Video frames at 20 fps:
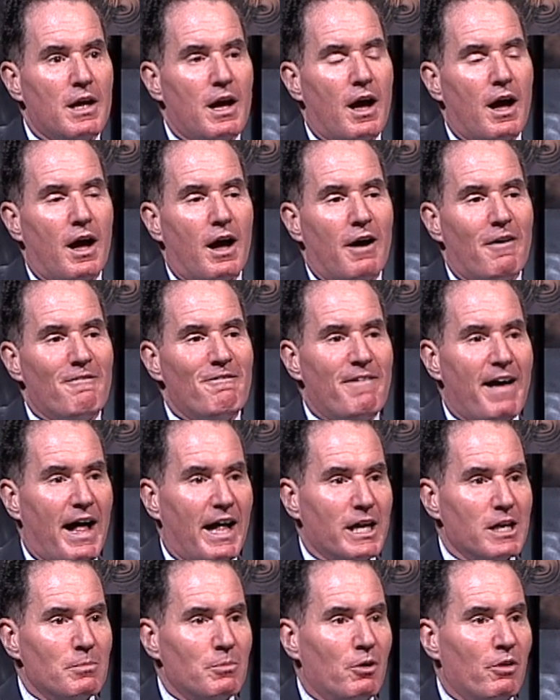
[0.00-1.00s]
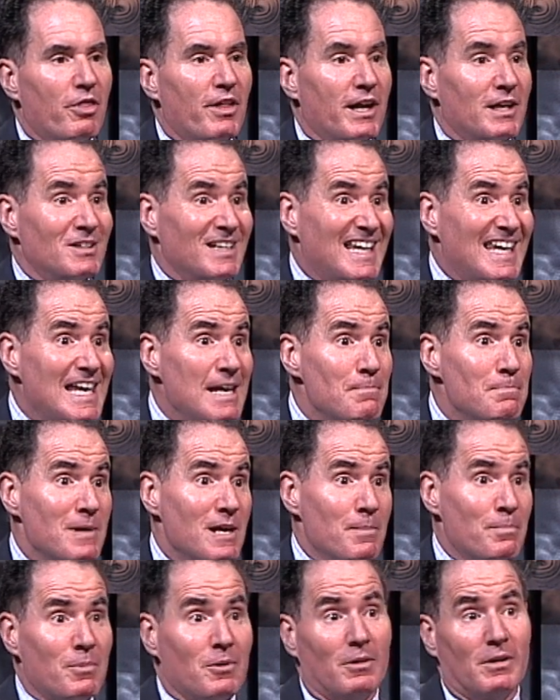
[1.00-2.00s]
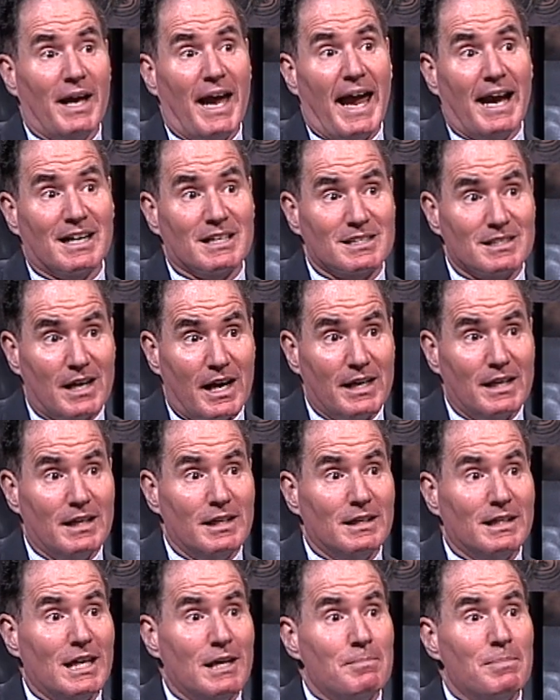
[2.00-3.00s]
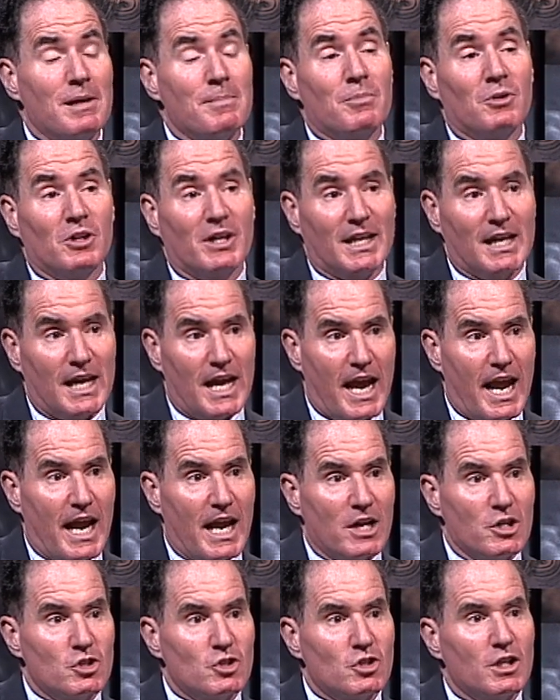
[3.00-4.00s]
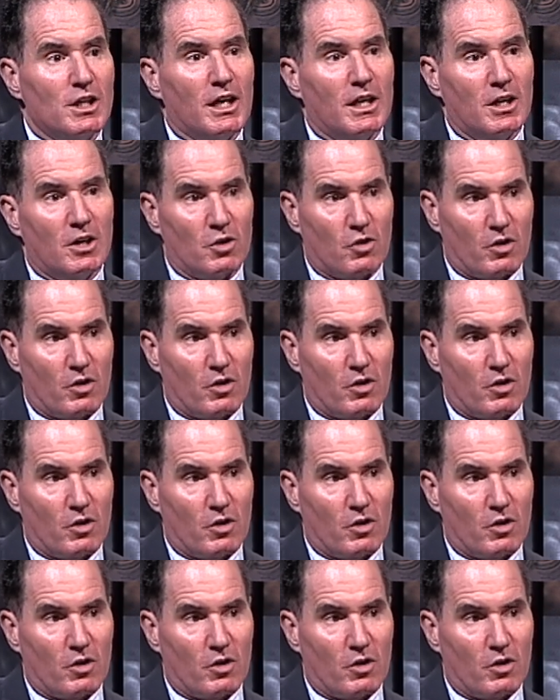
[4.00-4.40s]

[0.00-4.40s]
uh, valuable thing to keep people excited, keep people engaged in an